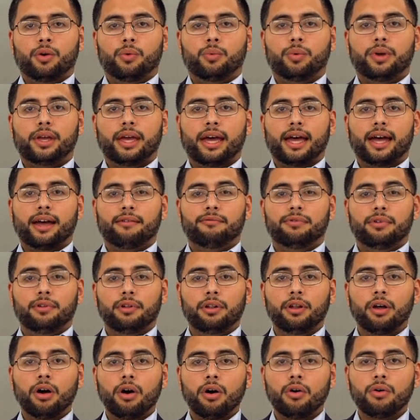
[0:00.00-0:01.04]
we have
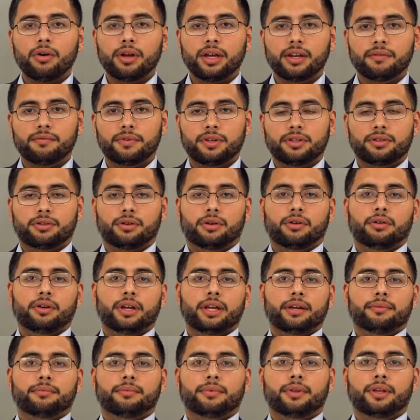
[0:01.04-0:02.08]
low
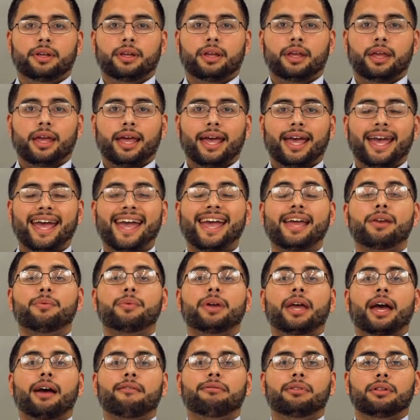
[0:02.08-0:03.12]
inventory, and
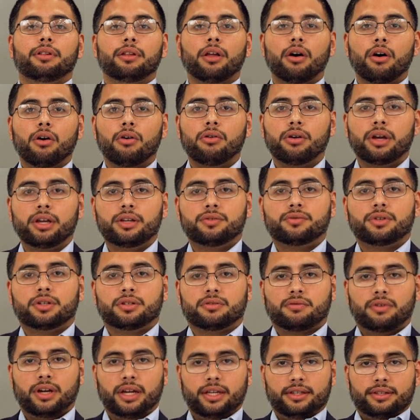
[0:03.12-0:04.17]
we have low
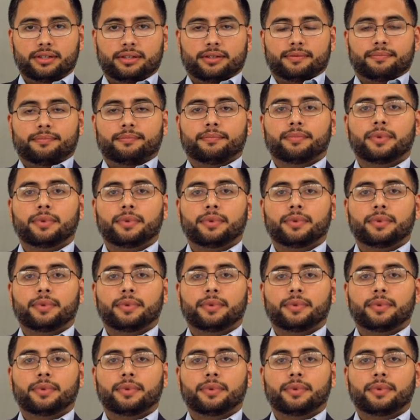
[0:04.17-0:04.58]
interest rates.